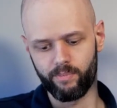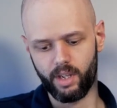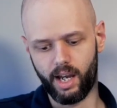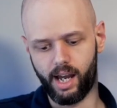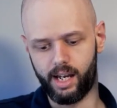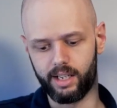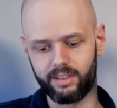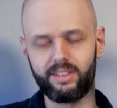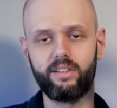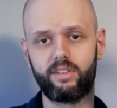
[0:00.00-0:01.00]
uh,
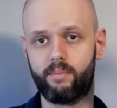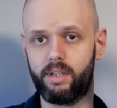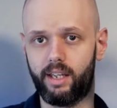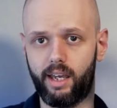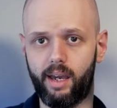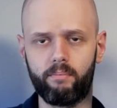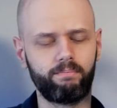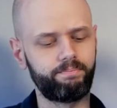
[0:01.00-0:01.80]
system in the game